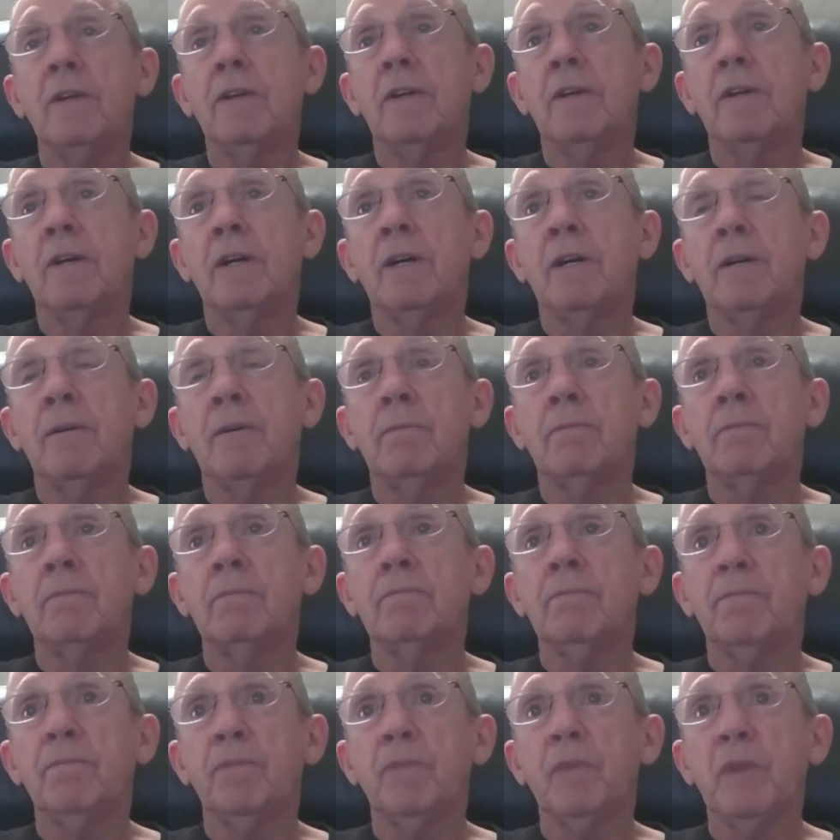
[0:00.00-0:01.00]
Um,
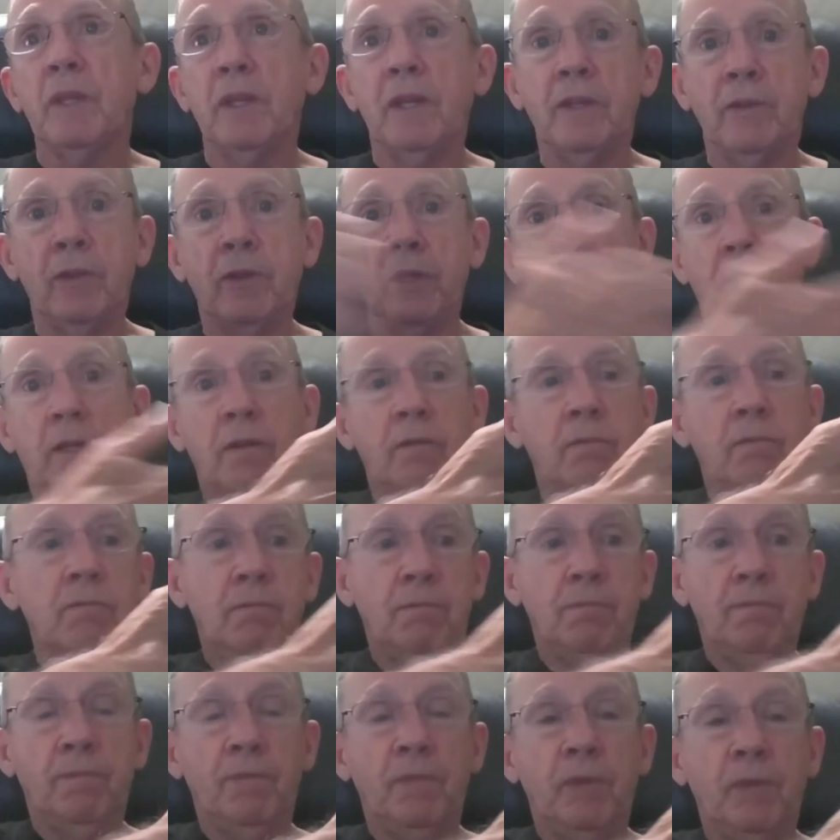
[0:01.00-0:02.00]
and then
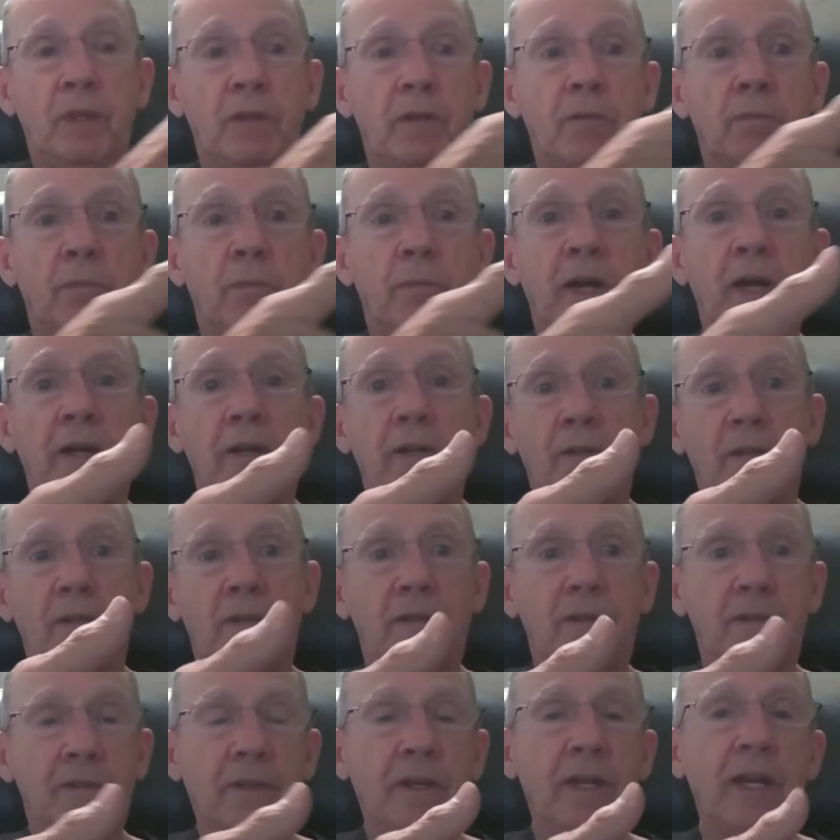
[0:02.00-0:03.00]
about
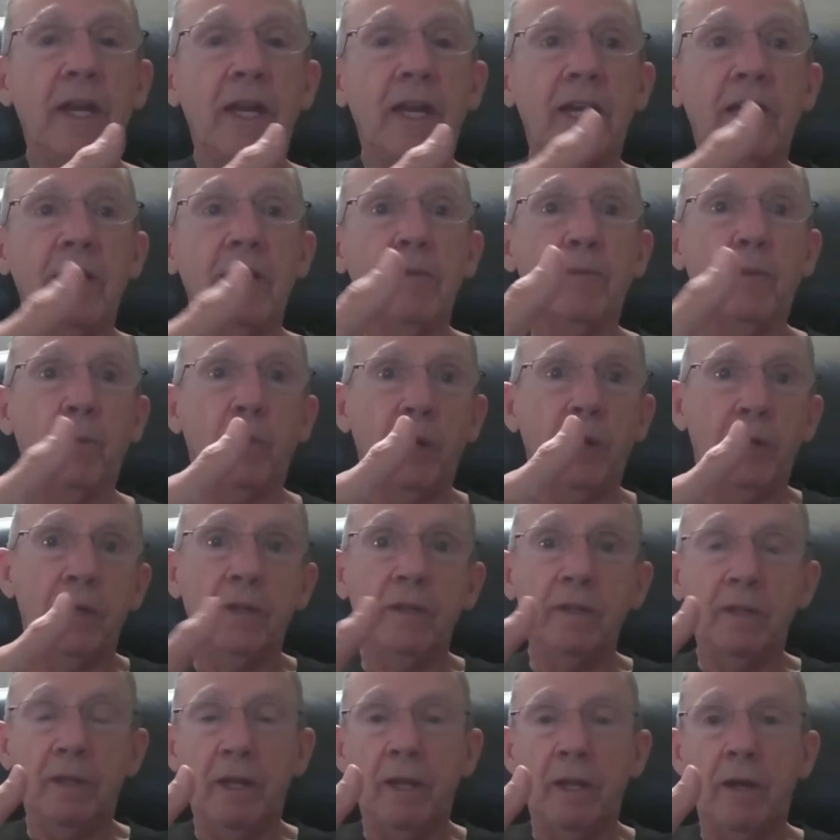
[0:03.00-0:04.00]

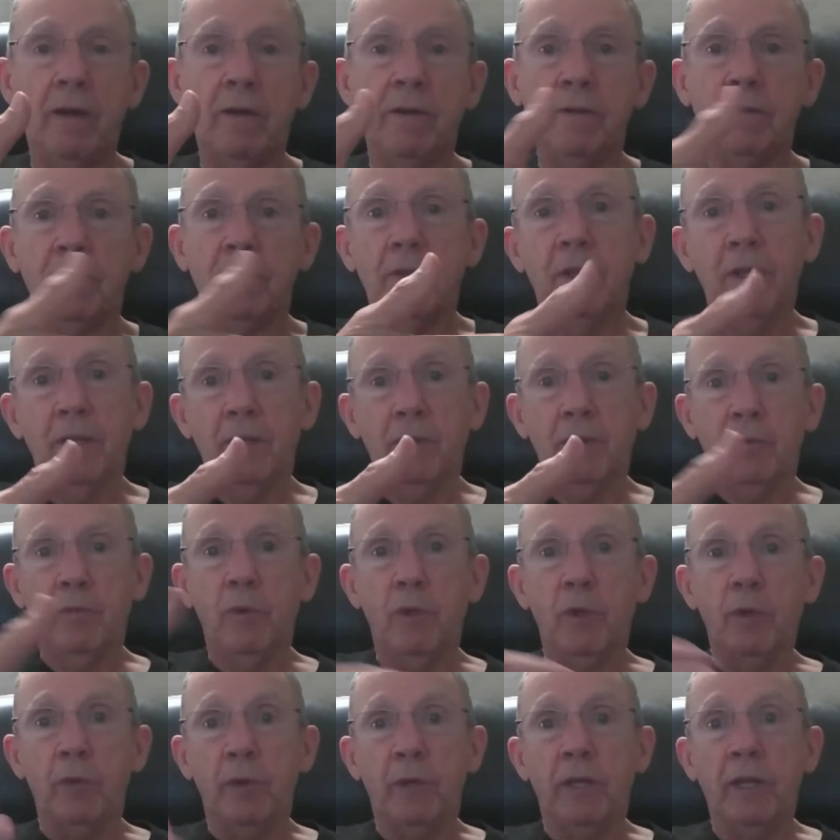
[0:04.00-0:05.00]
halfway out,
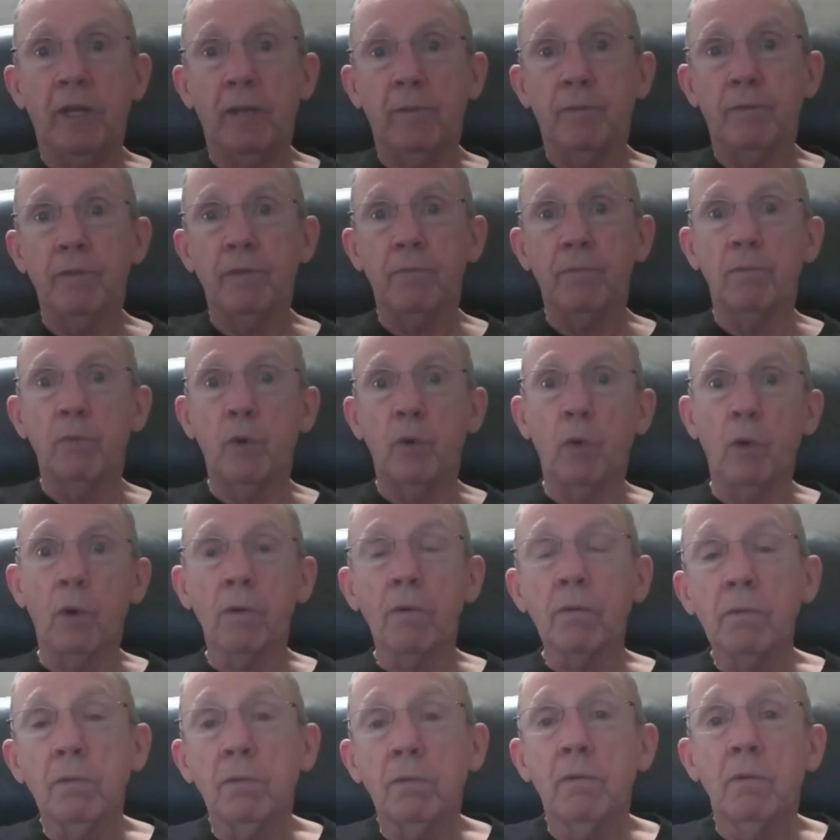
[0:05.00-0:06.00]
we would have some
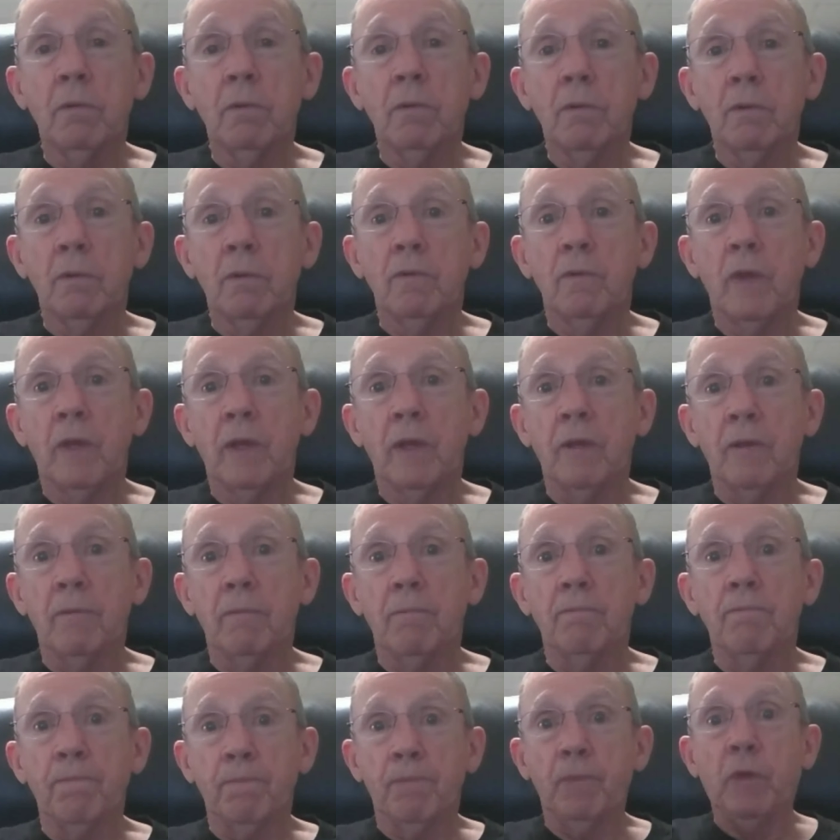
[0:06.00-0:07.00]
more.
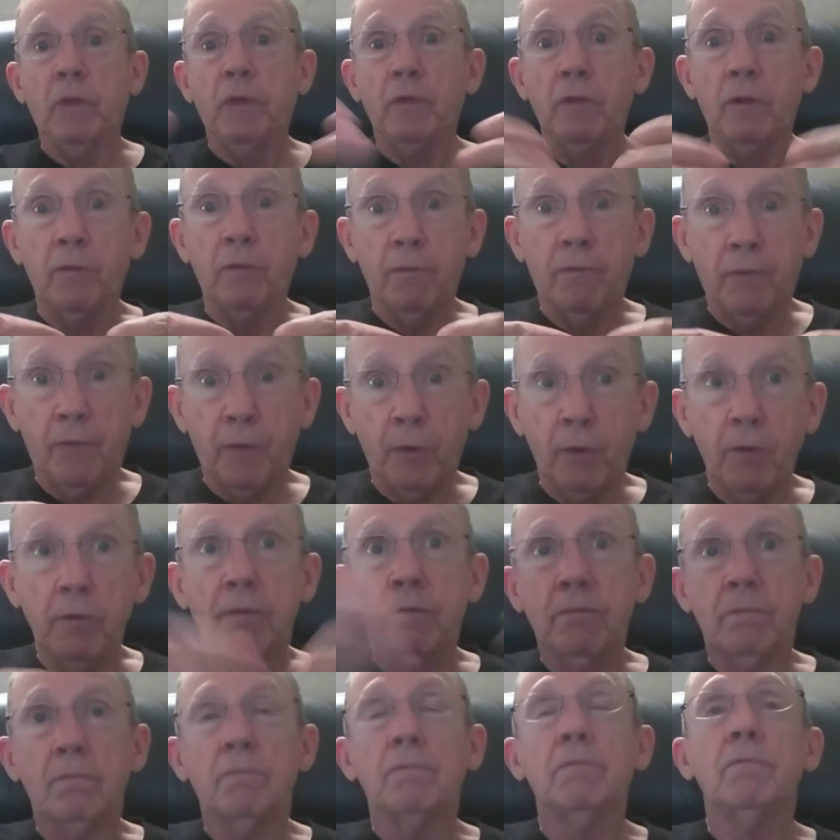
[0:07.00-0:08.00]
So
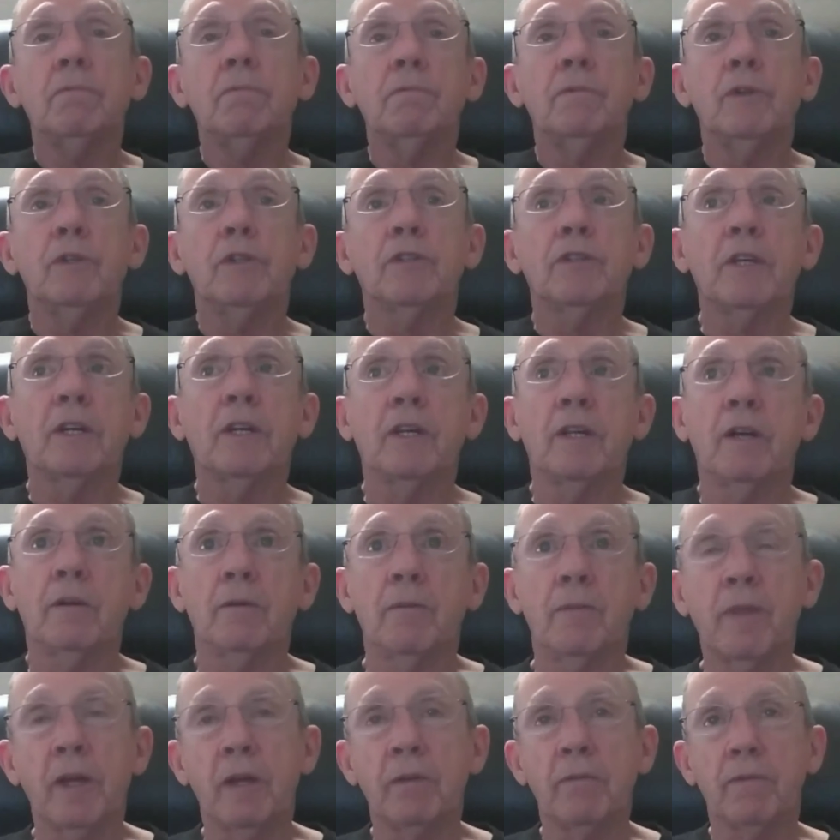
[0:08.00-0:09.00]
we'd set
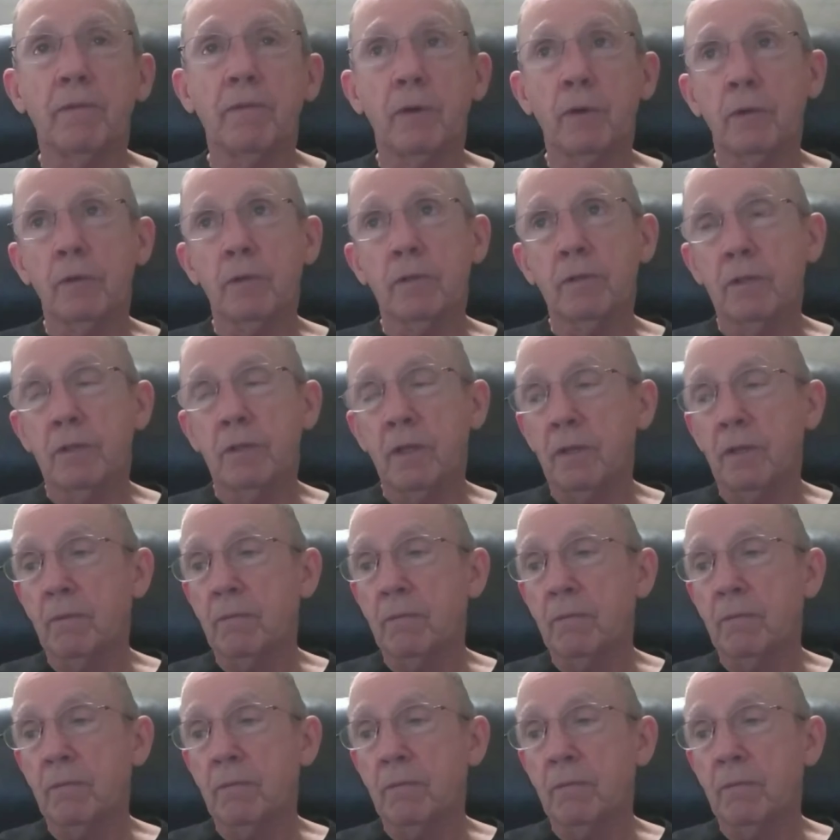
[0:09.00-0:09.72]
off that first